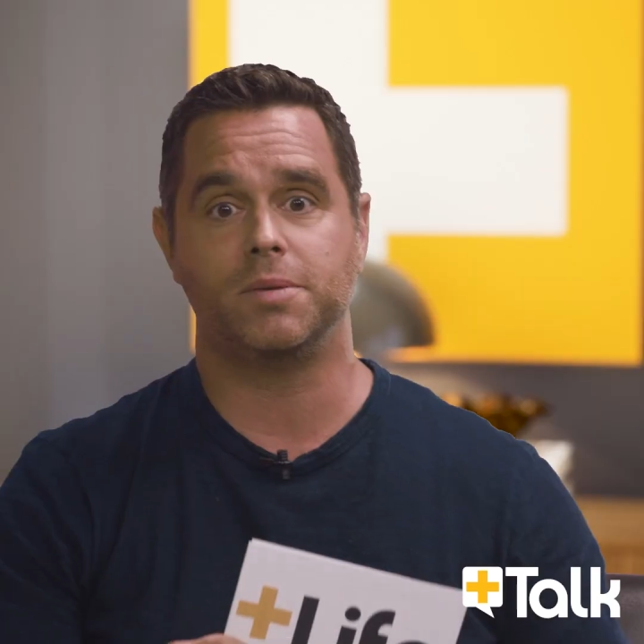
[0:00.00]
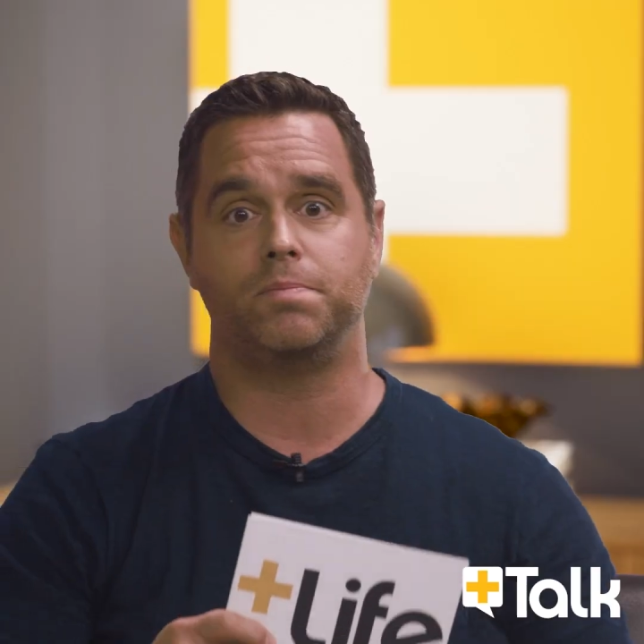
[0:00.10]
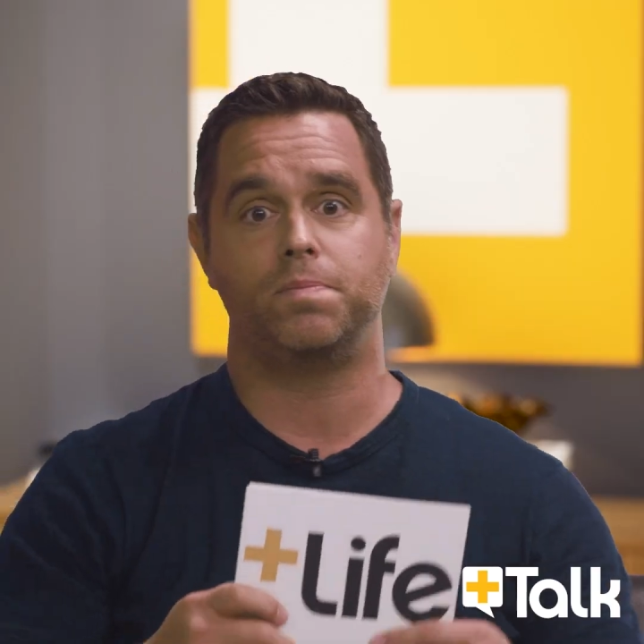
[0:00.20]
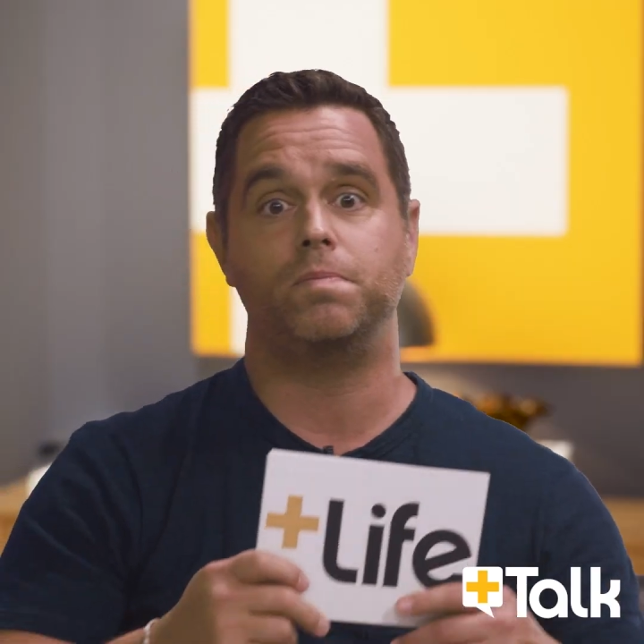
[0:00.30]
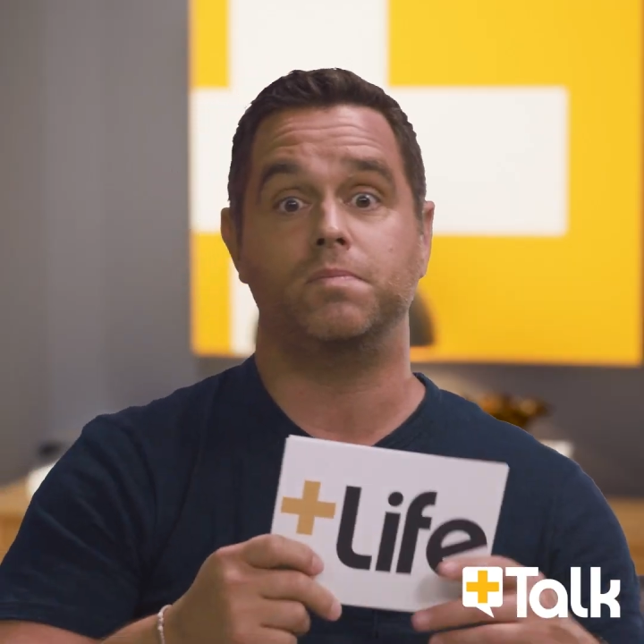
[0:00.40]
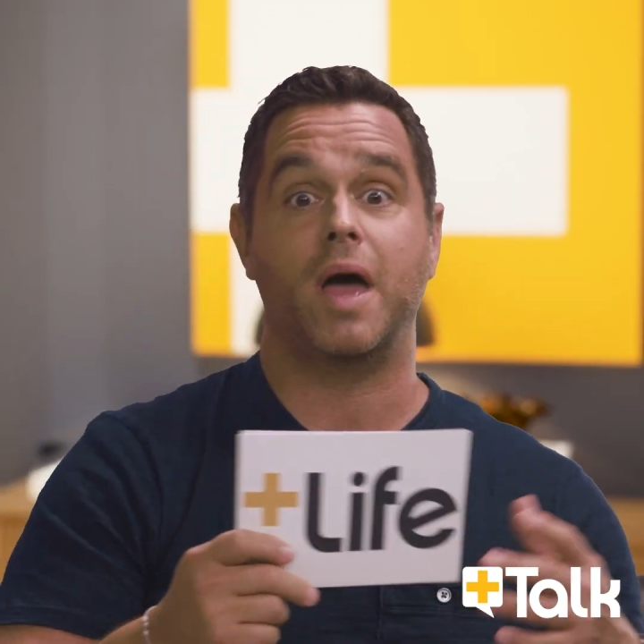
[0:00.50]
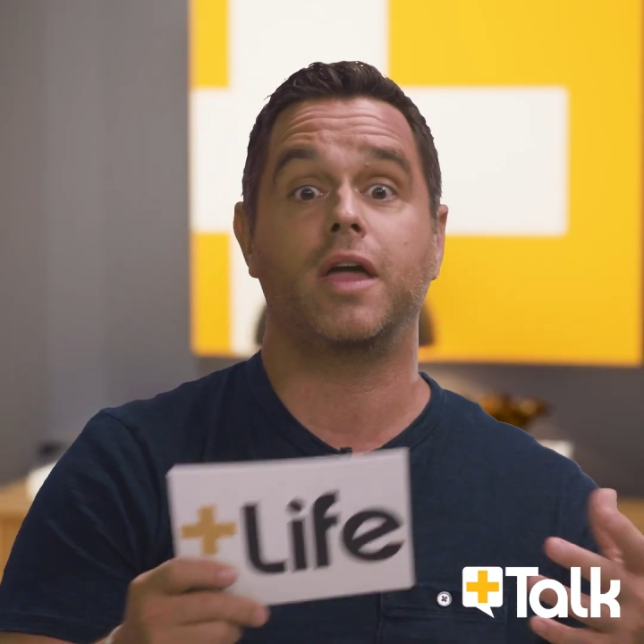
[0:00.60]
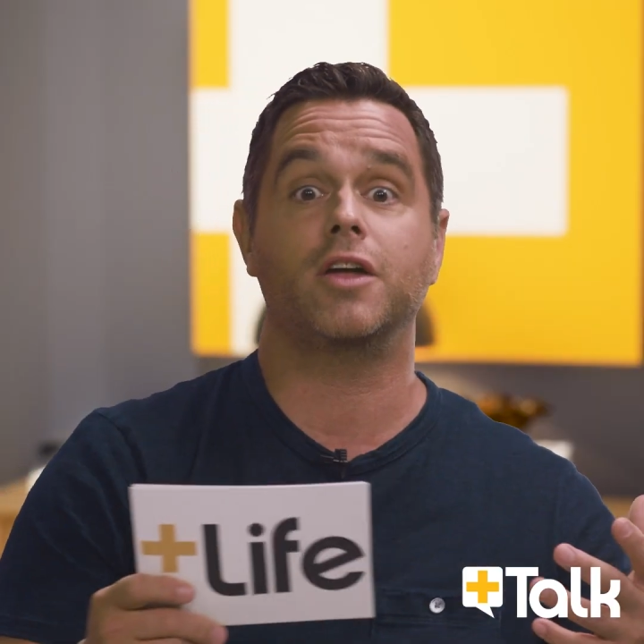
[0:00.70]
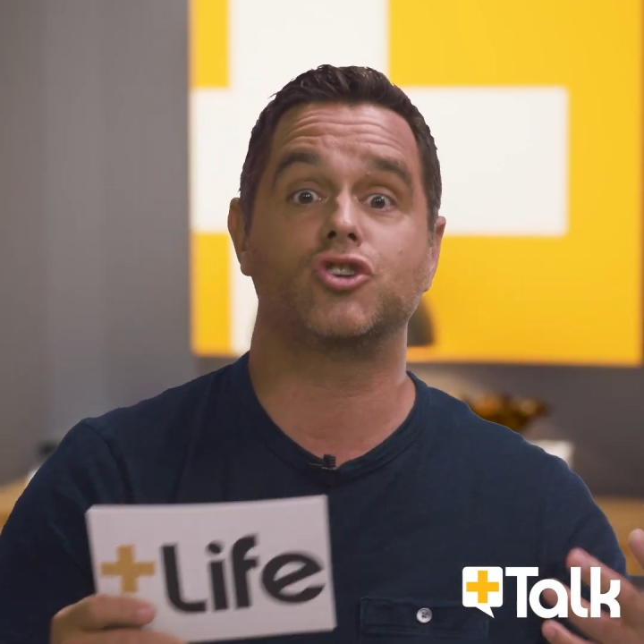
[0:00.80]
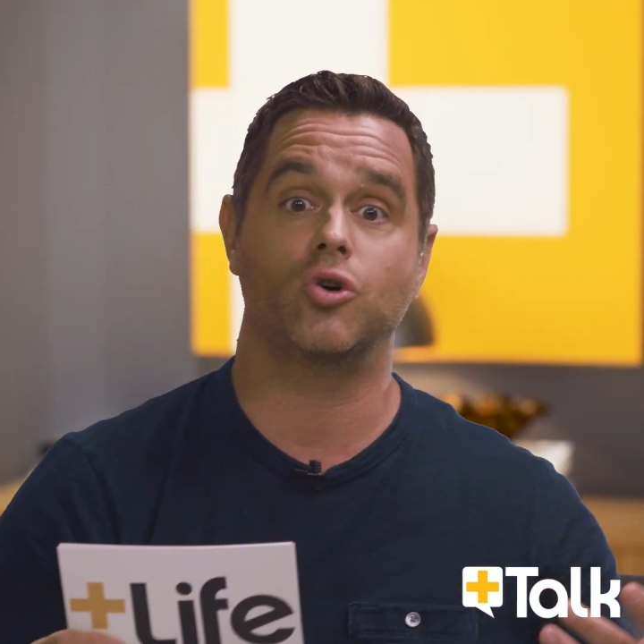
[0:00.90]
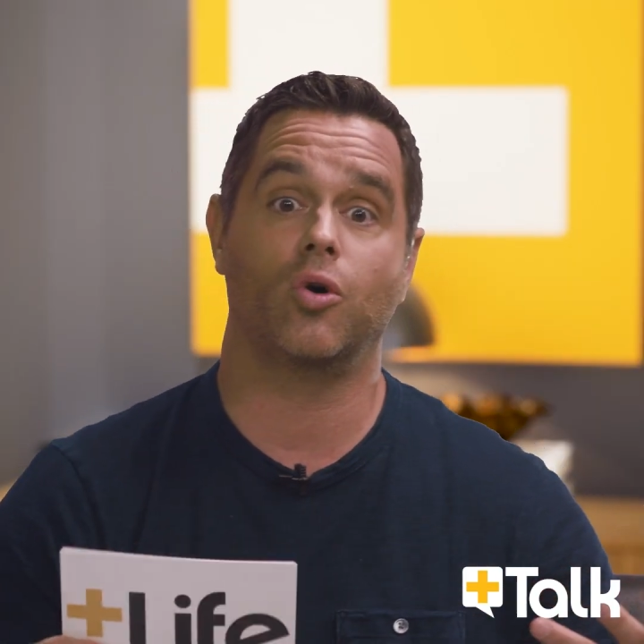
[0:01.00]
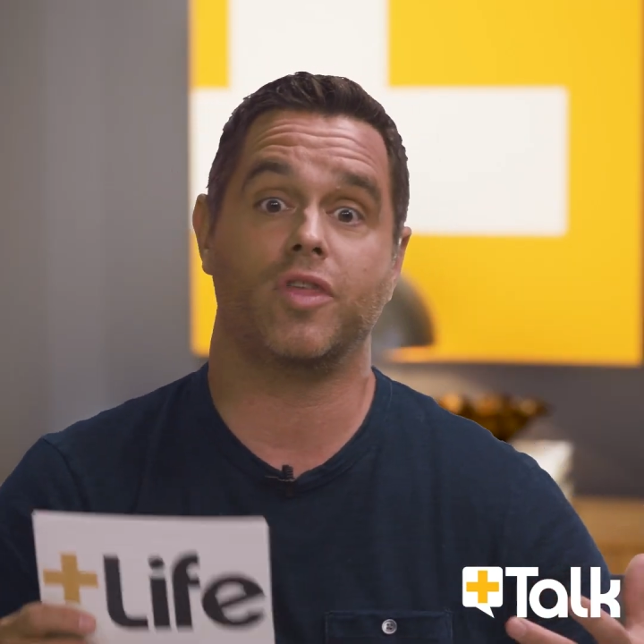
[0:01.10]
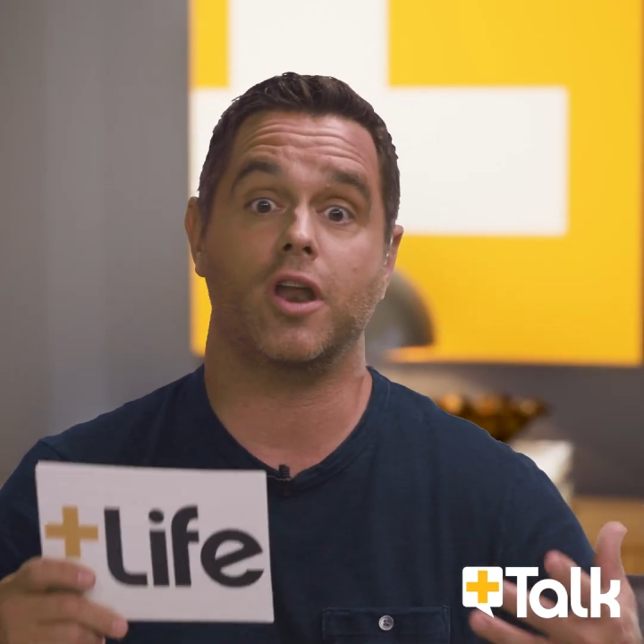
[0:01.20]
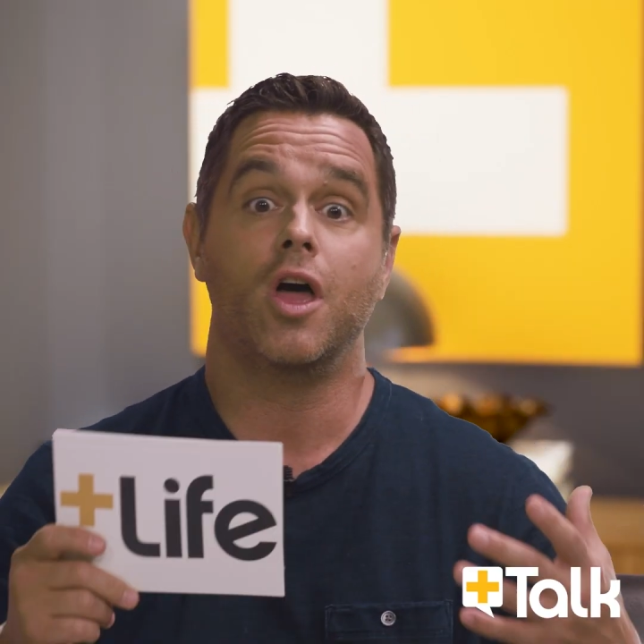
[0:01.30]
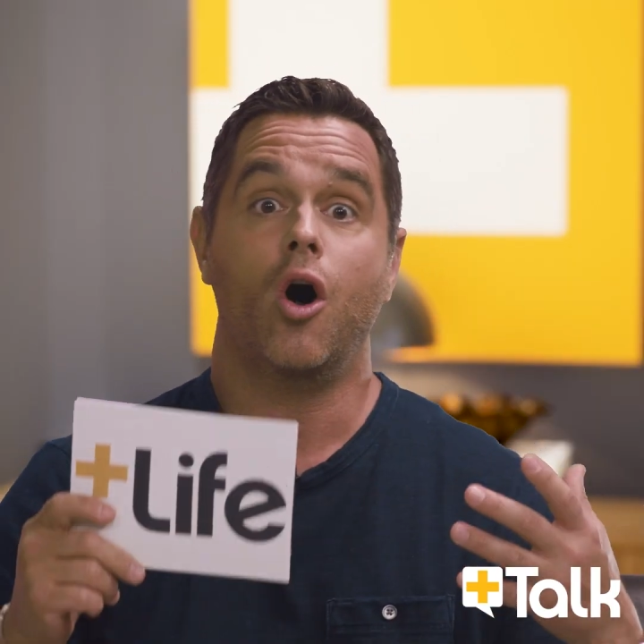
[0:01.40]
to making sure
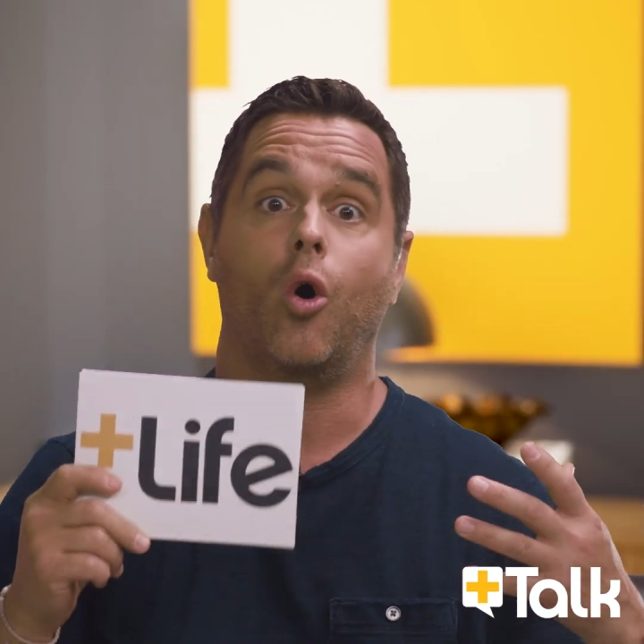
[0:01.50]
that